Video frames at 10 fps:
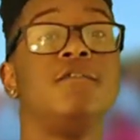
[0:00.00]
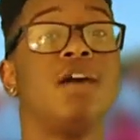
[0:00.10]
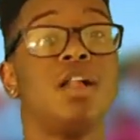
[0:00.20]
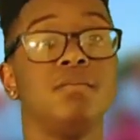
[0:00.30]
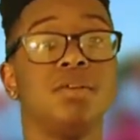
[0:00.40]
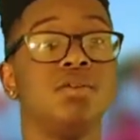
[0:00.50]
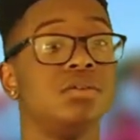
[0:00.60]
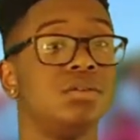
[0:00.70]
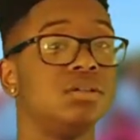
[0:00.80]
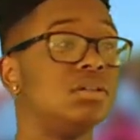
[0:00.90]
Follow me
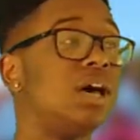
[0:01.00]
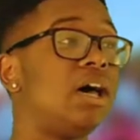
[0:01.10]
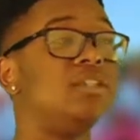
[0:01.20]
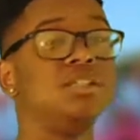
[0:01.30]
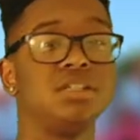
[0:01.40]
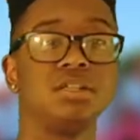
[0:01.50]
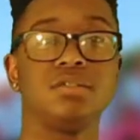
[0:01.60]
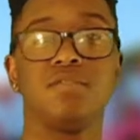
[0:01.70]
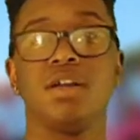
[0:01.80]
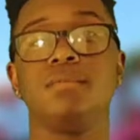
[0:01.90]
on
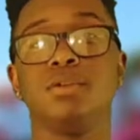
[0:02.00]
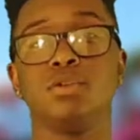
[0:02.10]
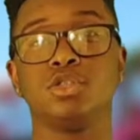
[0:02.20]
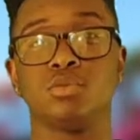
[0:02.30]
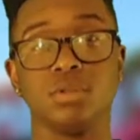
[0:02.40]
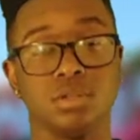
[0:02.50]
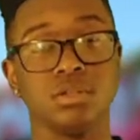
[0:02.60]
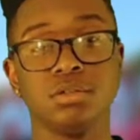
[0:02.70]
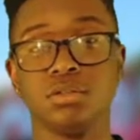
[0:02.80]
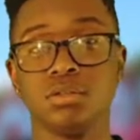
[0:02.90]
IG, follow me on
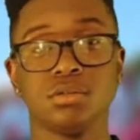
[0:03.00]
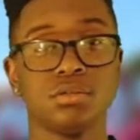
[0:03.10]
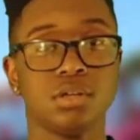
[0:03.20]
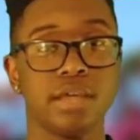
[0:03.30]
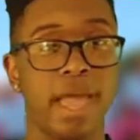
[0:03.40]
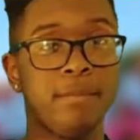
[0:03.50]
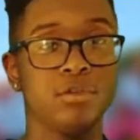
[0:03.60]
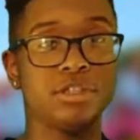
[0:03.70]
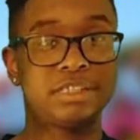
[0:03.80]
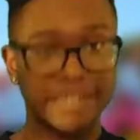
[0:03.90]
Twitter, add me
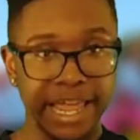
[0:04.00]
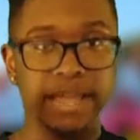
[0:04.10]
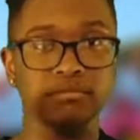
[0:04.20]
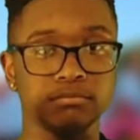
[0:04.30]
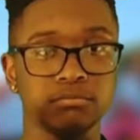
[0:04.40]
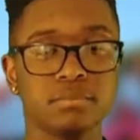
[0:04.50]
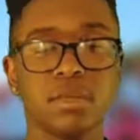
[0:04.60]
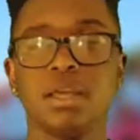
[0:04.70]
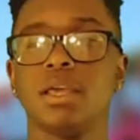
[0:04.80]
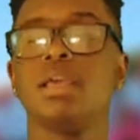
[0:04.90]
on Snap.
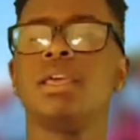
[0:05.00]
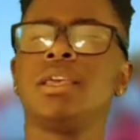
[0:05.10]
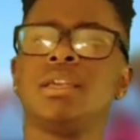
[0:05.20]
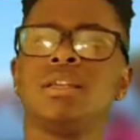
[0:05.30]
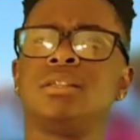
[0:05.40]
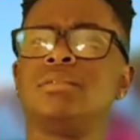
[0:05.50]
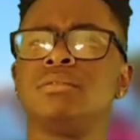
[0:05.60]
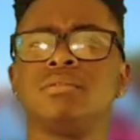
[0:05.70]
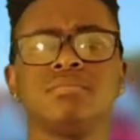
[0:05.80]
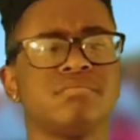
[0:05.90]
And
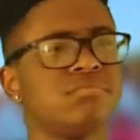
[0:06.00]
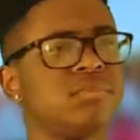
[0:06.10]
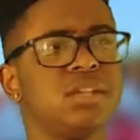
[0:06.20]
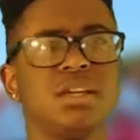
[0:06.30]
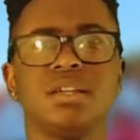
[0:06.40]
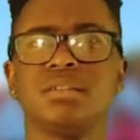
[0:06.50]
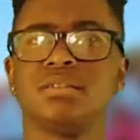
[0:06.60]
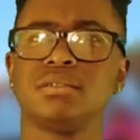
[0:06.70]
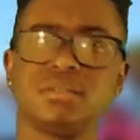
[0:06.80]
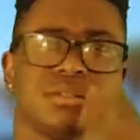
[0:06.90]
yeah,
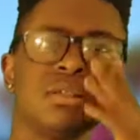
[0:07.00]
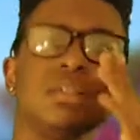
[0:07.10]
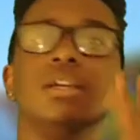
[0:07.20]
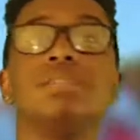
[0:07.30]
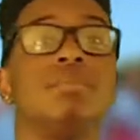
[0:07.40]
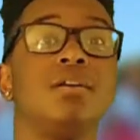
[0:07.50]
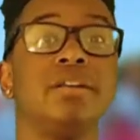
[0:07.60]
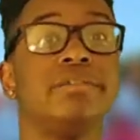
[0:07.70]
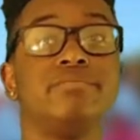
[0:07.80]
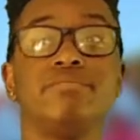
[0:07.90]
that's about
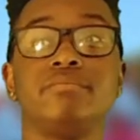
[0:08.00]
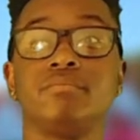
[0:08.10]
it.